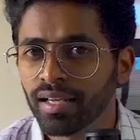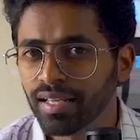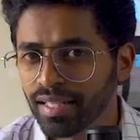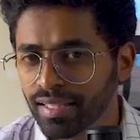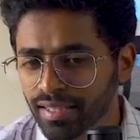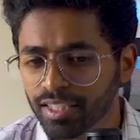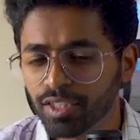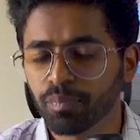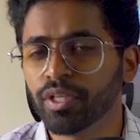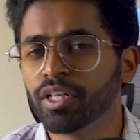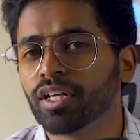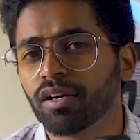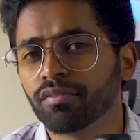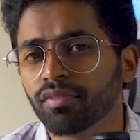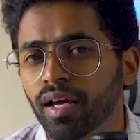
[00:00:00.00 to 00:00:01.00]
In this period
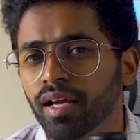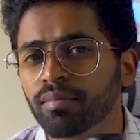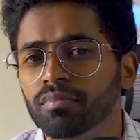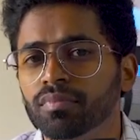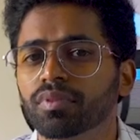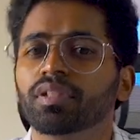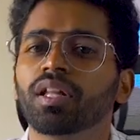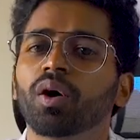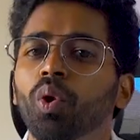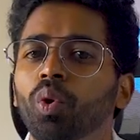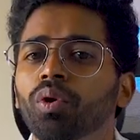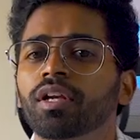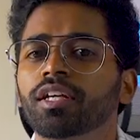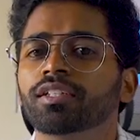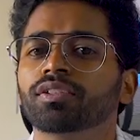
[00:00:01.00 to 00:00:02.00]
of time, the
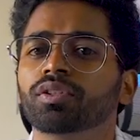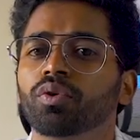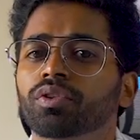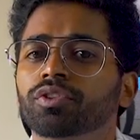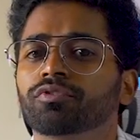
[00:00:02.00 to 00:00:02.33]
only source